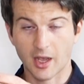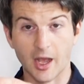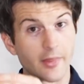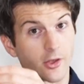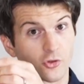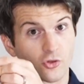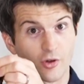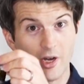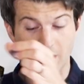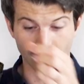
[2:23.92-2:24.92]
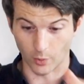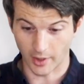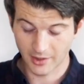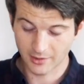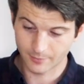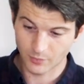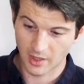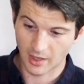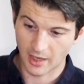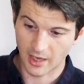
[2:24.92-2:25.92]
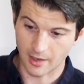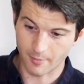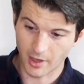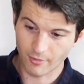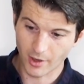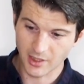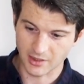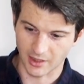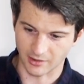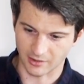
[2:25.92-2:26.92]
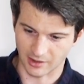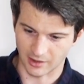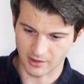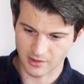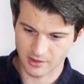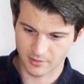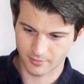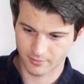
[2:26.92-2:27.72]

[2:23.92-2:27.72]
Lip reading: And the Australian wine in my right-hand glass.